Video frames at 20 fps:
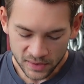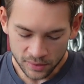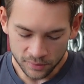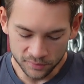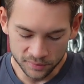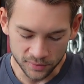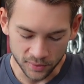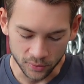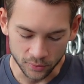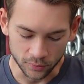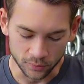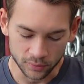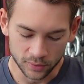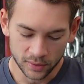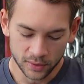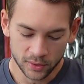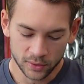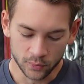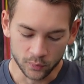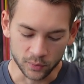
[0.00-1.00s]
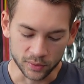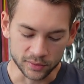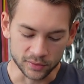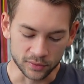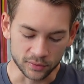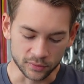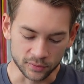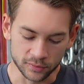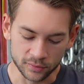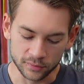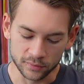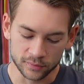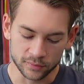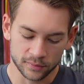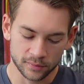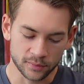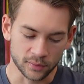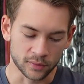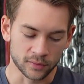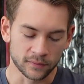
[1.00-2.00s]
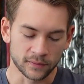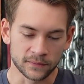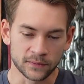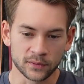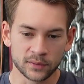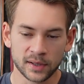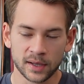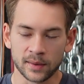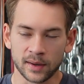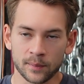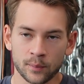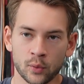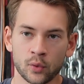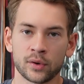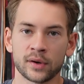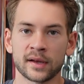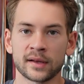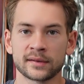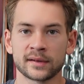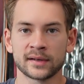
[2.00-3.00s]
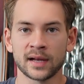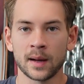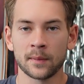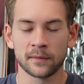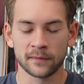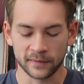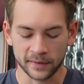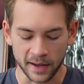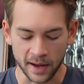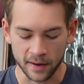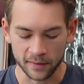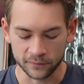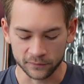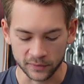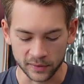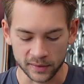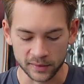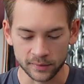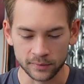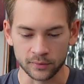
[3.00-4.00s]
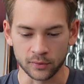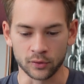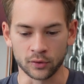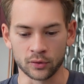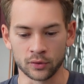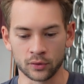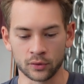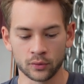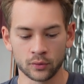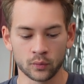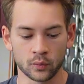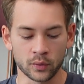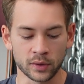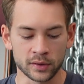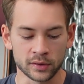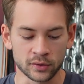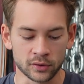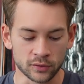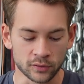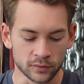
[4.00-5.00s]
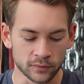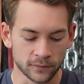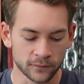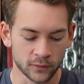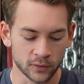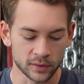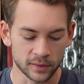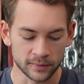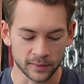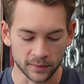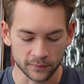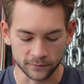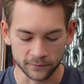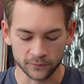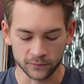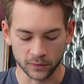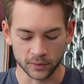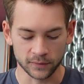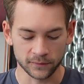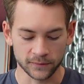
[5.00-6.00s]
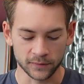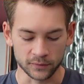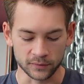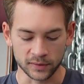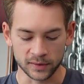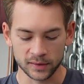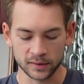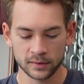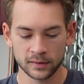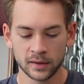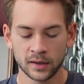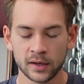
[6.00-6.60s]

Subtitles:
So when you're sort of, if you think about pointing at the top of a calf raise, or when your foot is out in front of your knee,